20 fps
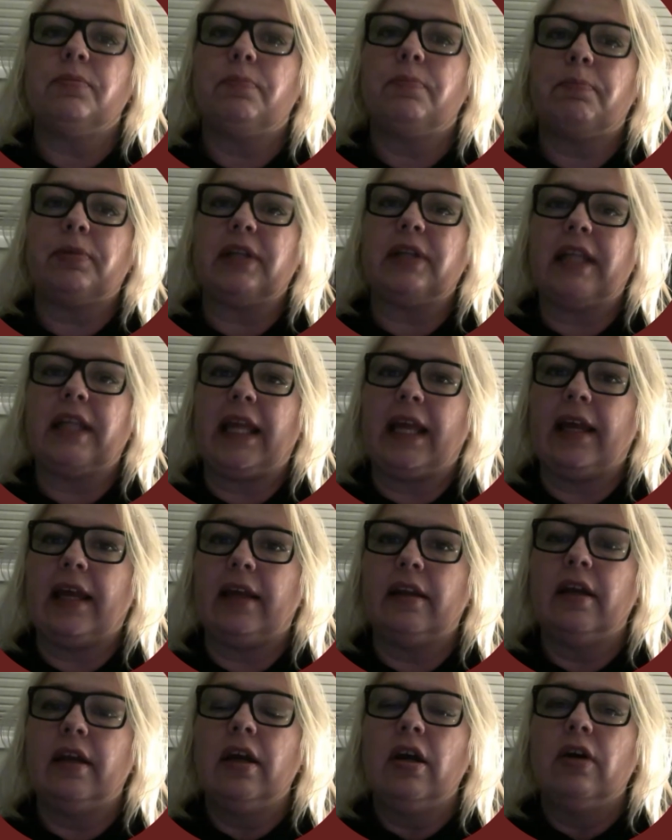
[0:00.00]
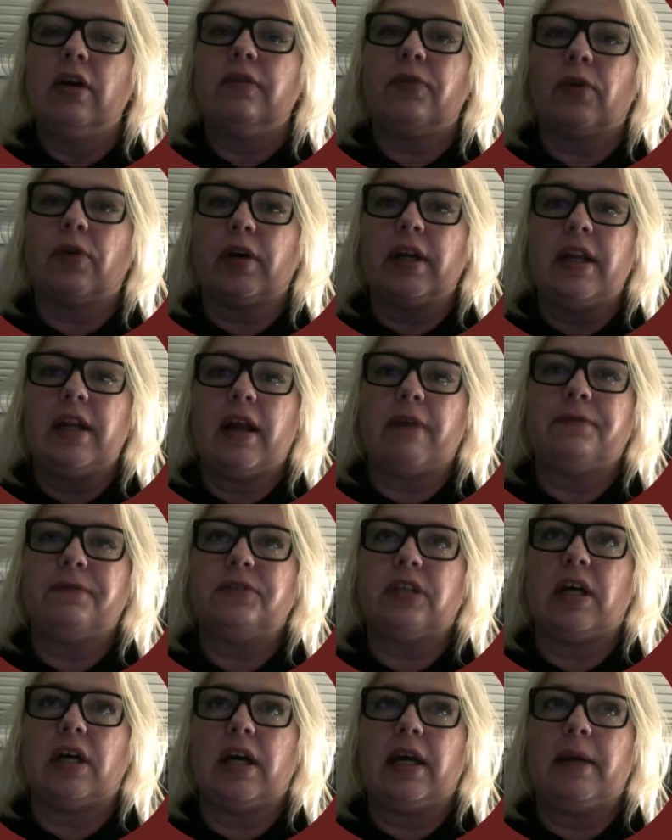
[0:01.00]
plan for enough
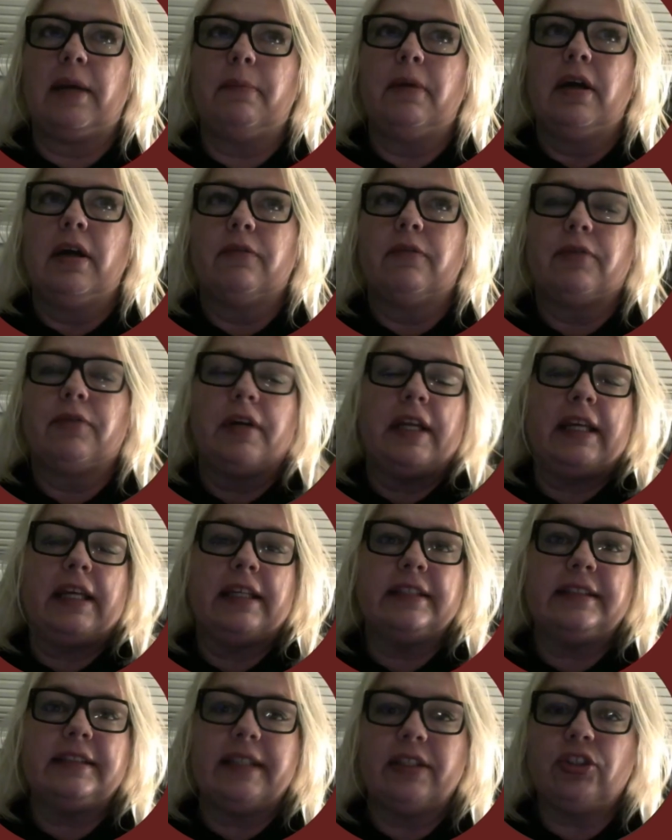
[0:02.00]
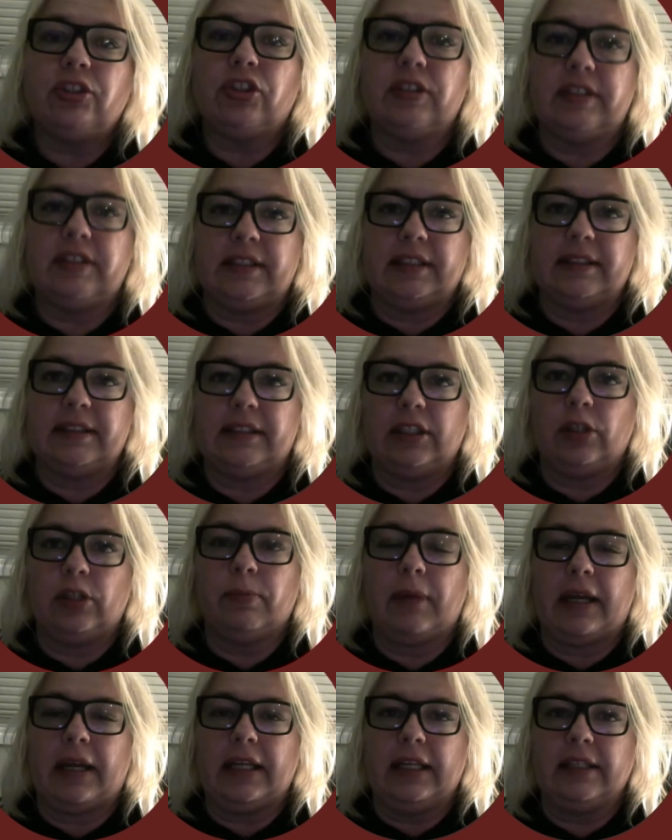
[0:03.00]
time for any contingencies that you
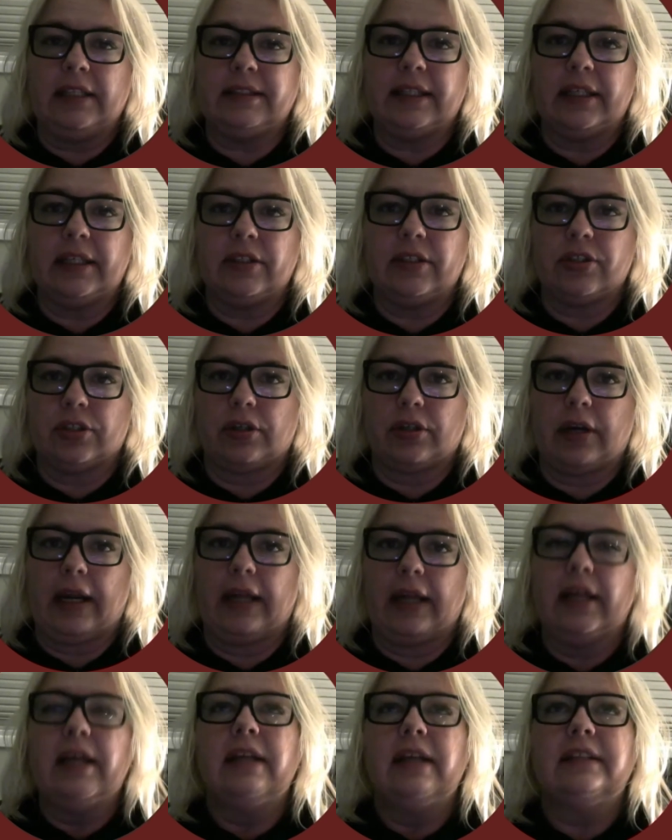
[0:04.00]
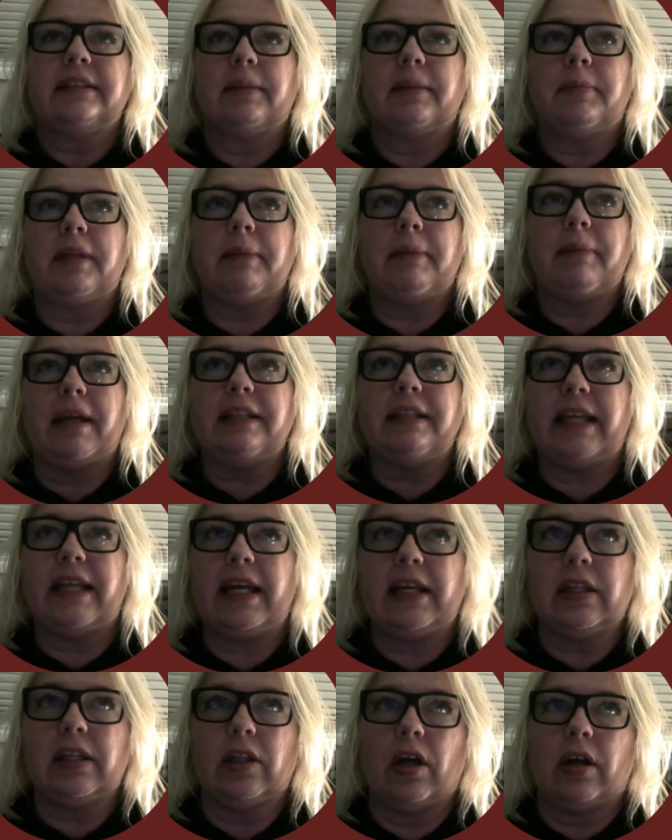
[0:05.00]
might need to integrate. Something may
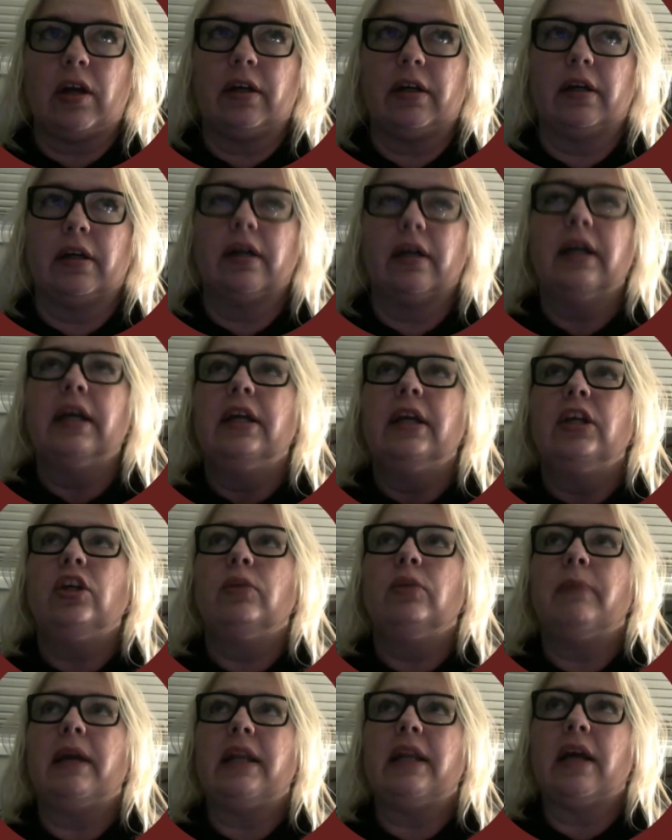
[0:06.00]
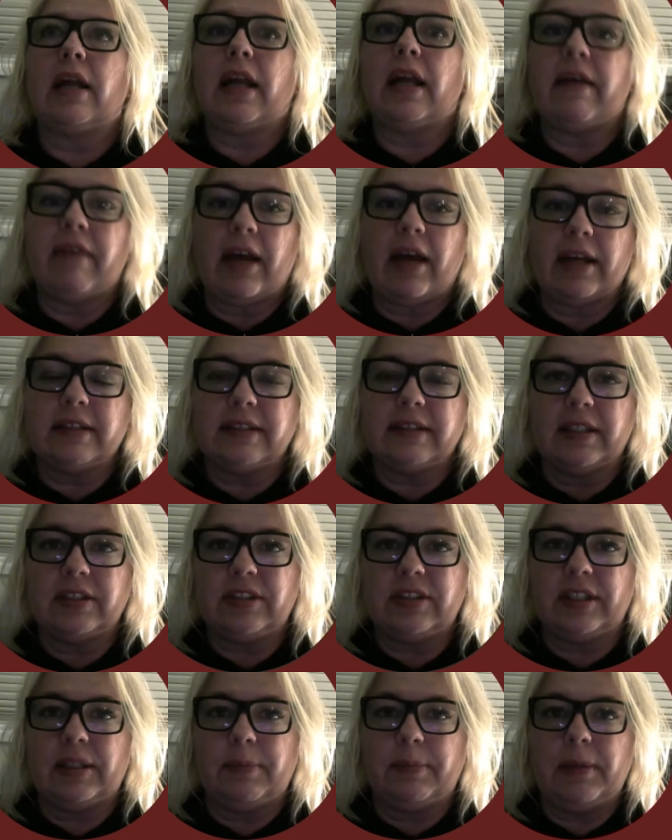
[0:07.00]
take longer. You may not have access
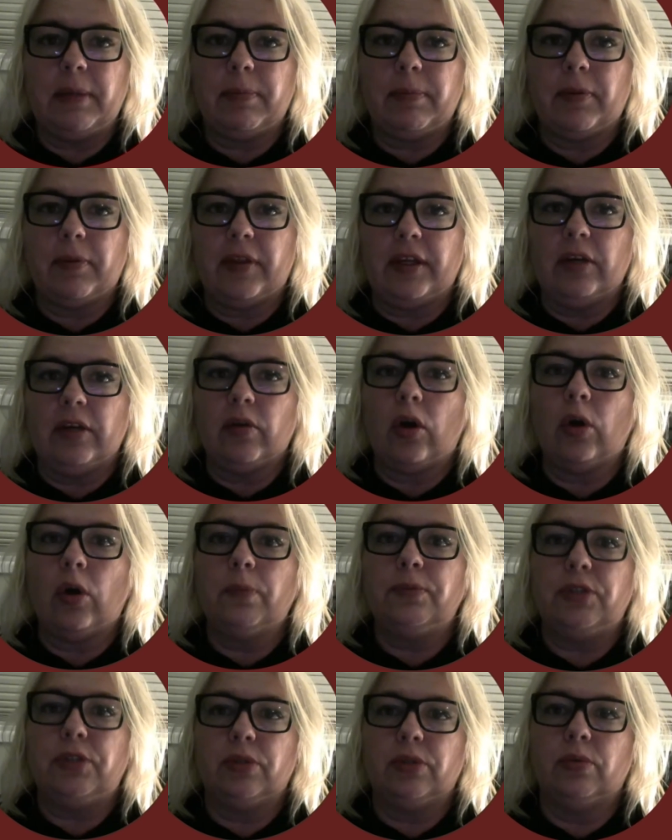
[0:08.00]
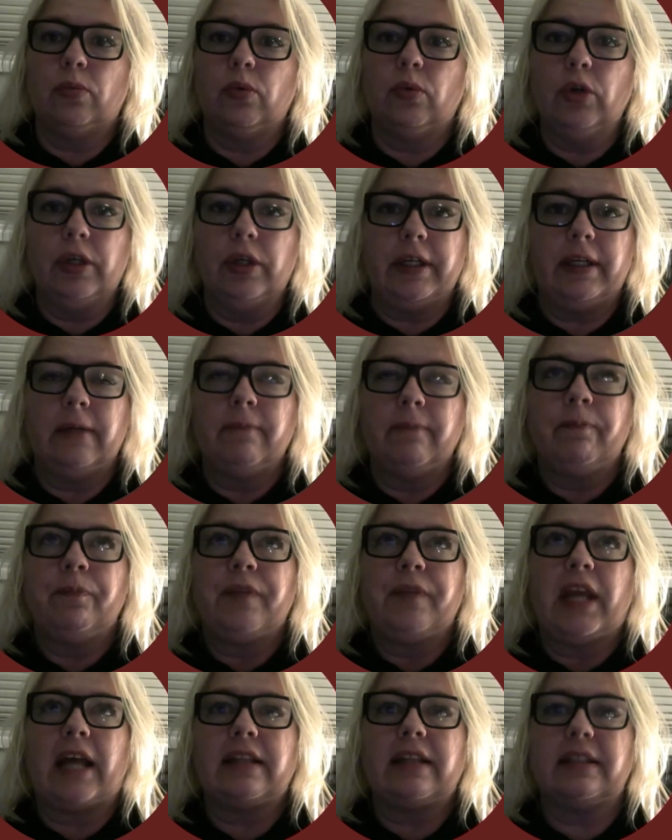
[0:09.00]
to the people that you'd hoped you would
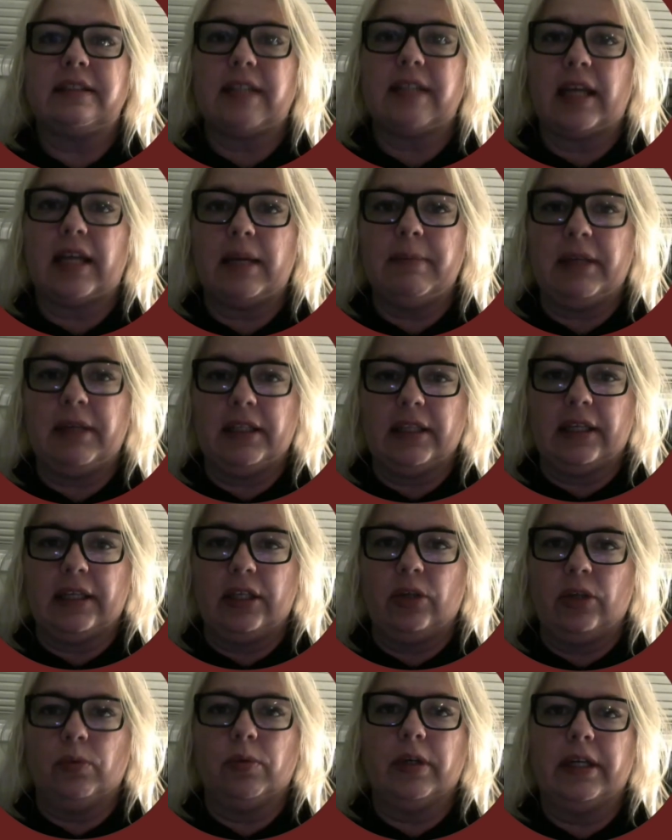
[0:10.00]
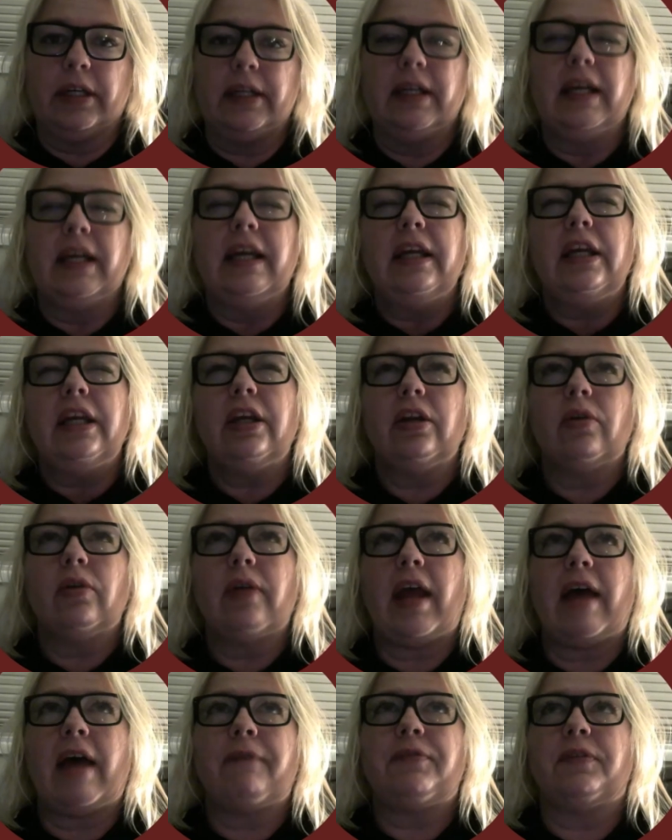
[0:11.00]
at the timing that you would. You don't
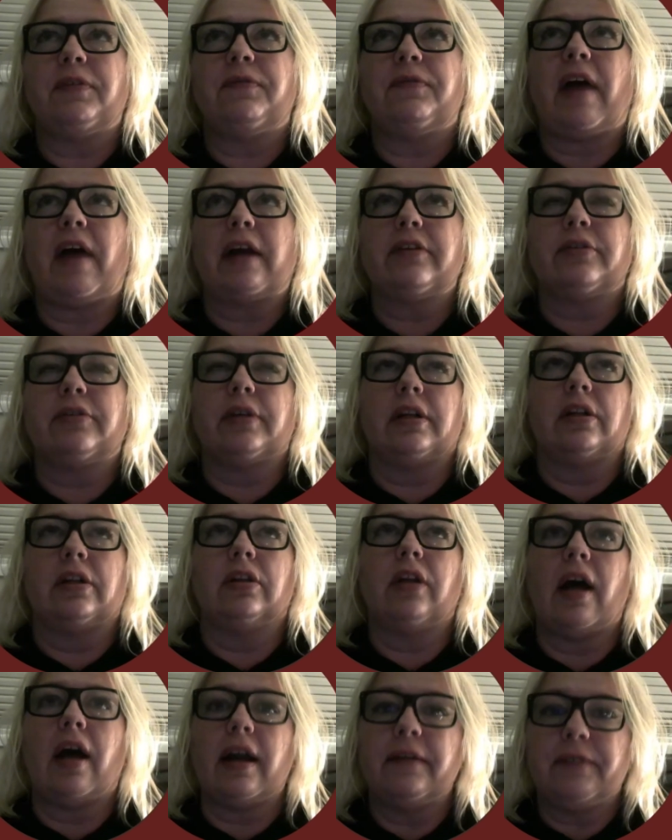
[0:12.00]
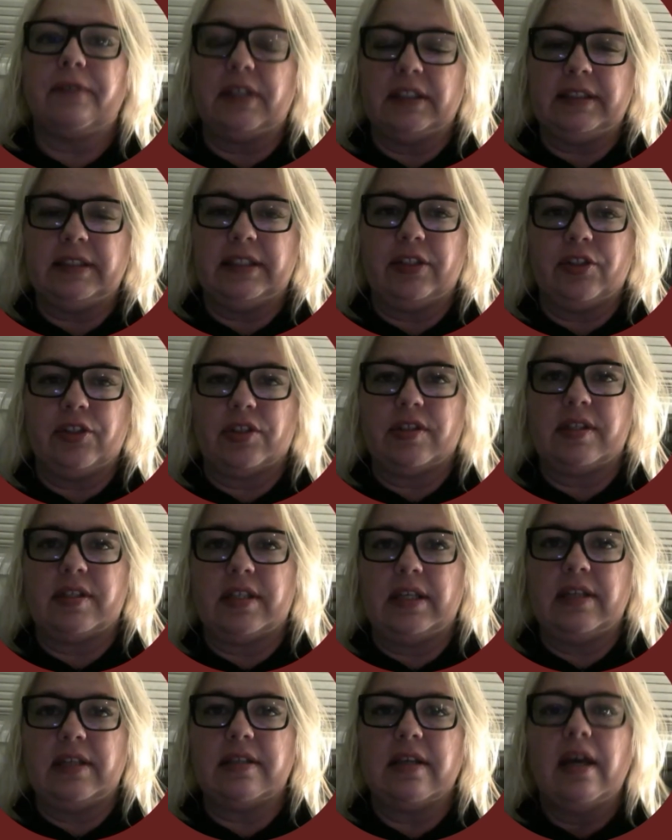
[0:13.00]
have to factor in a lot of
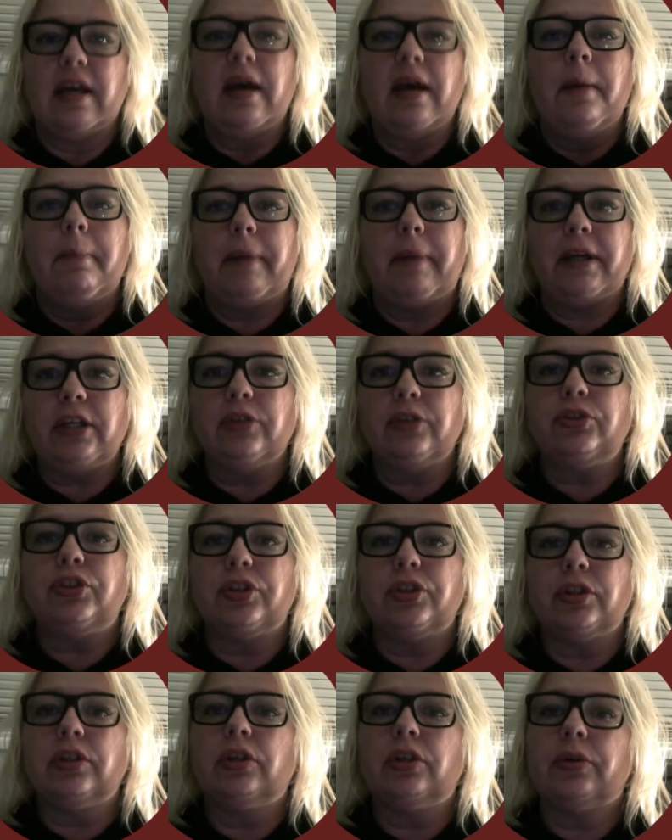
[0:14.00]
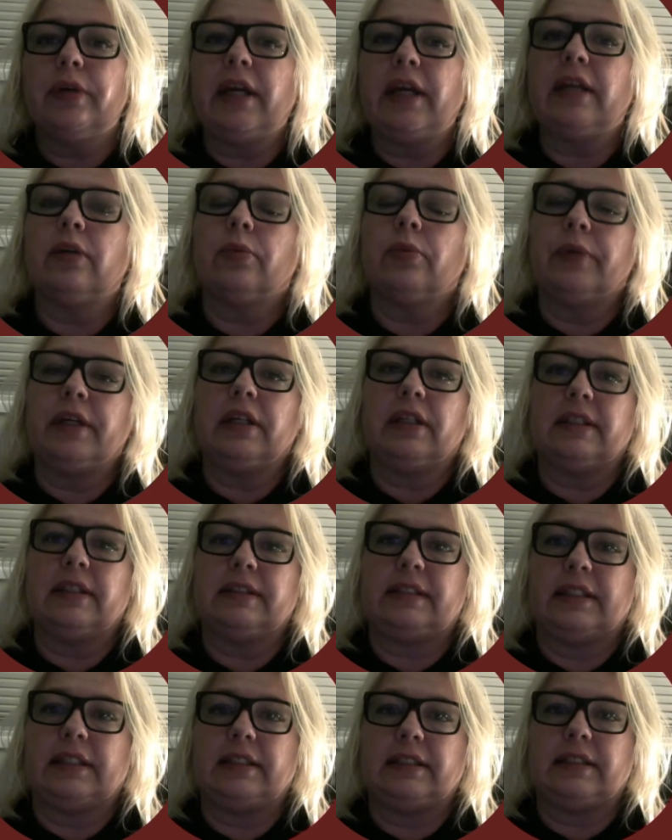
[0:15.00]
contingencies, but you should create a
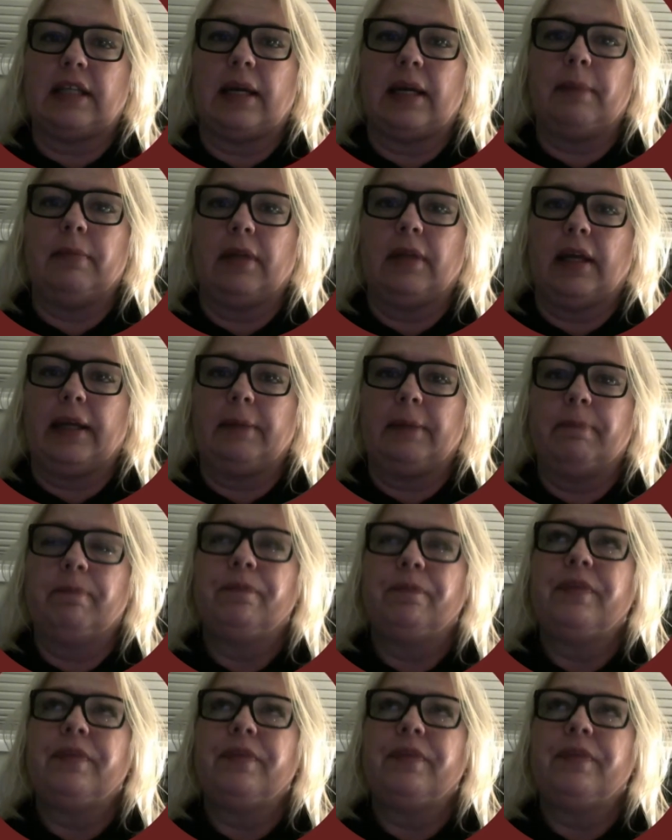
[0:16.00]
realistic timeline.